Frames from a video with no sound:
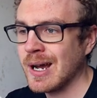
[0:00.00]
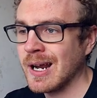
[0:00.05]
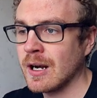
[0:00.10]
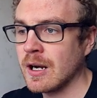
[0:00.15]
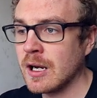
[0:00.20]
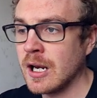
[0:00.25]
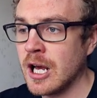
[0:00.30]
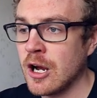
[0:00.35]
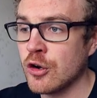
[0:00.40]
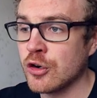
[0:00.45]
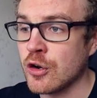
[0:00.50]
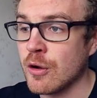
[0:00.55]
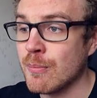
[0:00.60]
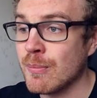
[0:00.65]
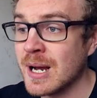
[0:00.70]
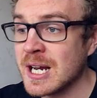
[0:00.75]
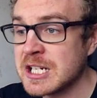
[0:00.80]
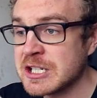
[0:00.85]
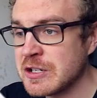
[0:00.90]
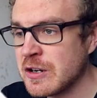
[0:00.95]
and Cloud
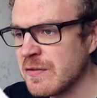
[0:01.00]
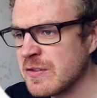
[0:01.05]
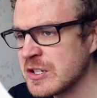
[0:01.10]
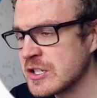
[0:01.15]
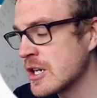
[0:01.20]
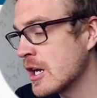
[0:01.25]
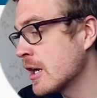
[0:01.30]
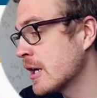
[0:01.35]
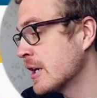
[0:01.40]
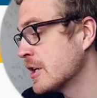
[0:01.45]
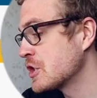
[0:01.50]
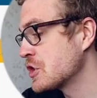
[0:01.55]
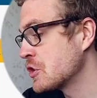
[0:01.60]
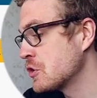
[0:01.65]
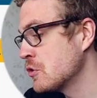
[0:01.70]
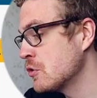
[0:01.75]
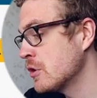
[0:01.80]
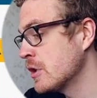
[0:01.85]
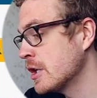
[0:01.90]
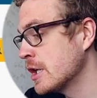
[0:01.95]
Master of Science
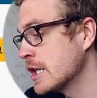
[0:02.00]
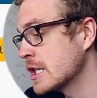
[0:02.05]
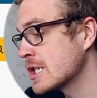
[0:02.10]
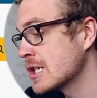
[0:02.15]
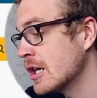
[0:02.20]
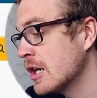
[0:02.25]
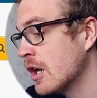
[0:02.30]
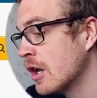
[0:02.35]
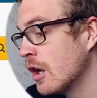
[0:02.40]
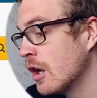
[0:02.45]
2 years